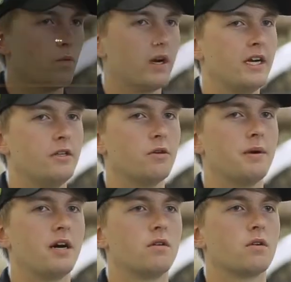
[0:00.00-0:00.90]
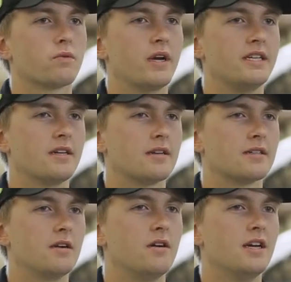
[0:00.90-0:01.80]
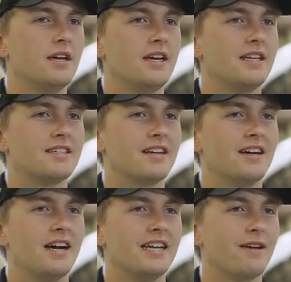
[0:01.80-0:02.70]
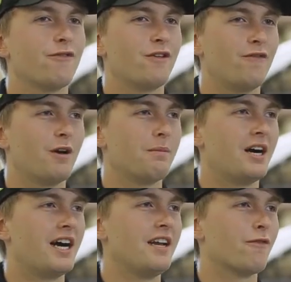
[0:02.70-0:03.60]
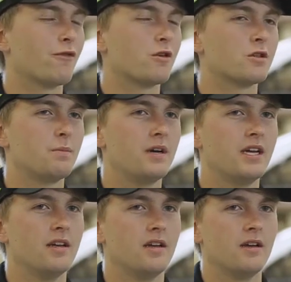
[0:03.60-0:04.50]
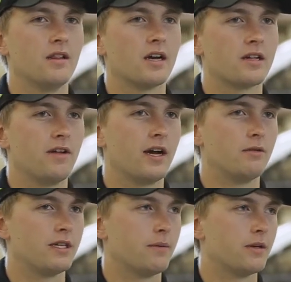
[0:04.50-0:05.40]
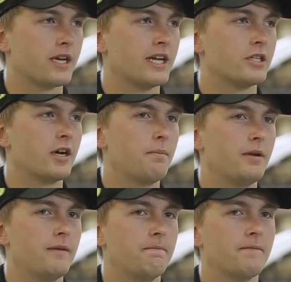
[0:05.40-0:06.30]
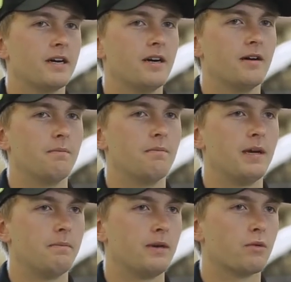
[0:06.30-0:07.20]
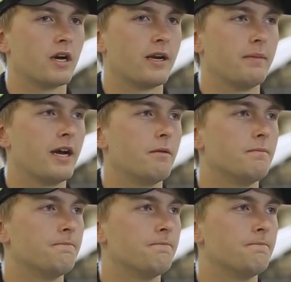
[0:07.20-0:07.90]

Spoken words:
what I do about racing. So I definitely felt behind at first, but luckily I was able to catch up and be where I am now.